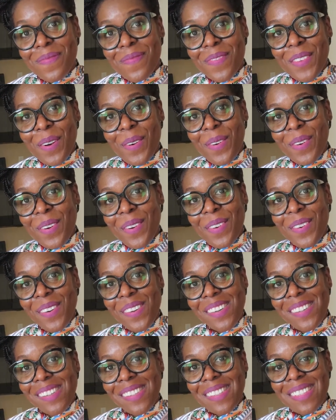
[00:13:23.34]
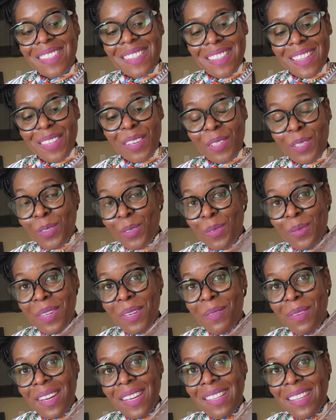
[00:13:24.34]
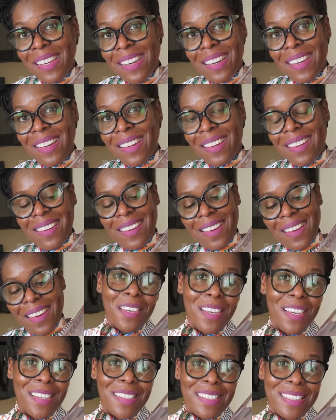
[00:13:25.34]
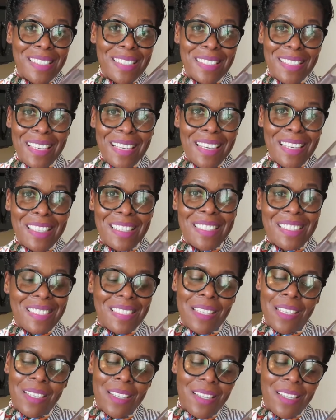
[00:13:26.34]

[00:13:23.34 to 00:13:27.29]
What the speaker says: cocoa, this luxury right here. This is